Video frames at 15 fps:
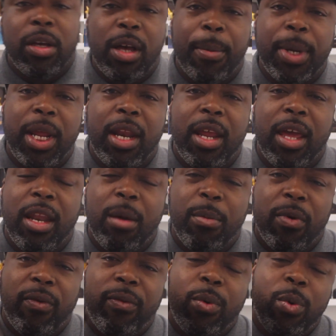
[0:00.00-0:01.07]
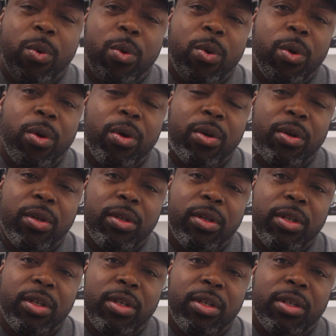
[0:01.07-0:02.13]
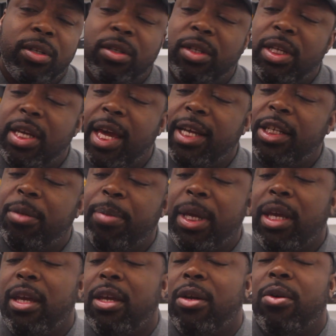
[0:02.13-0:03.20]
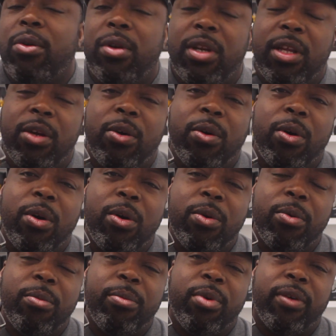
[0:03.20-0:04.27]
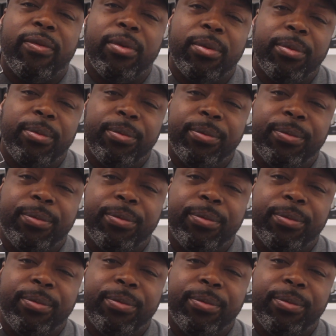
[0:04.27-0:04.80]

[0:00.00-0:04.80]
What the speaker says: coming in at number 4, DHP, or Dior Homme Parfum.